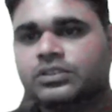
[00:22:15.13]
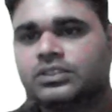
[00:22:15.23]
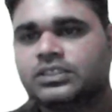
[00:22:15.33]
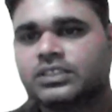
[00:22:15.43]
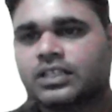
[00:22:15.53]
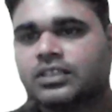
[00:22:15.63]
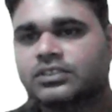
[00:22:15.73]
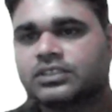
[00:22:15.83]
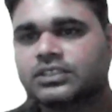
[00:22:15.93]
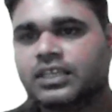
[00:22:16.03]
this is the
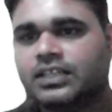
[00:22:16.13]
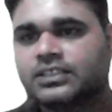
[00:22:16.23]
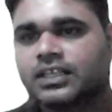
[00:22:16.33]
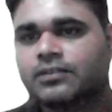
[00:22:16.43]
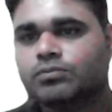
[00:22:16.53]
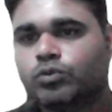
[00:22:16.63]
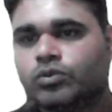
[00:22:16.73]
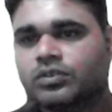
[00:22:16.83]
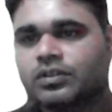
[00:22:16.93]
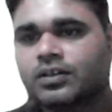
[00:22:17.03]
skeleton bone.